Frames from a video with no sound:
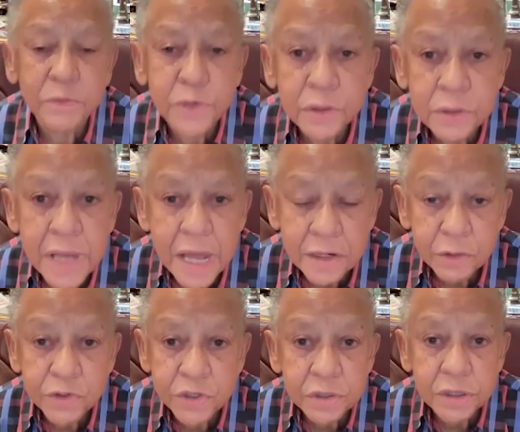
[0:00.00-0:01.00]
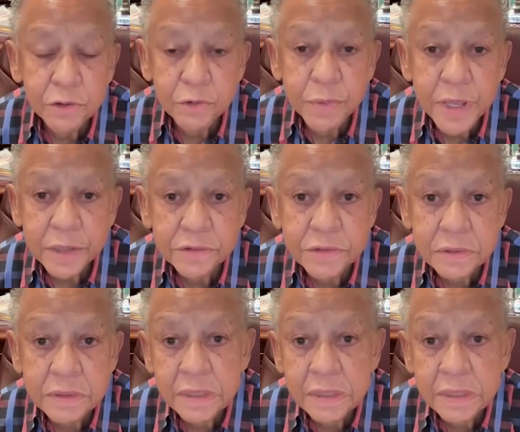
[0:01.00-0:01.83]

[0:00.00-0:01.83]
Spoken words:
well, I know she did her best.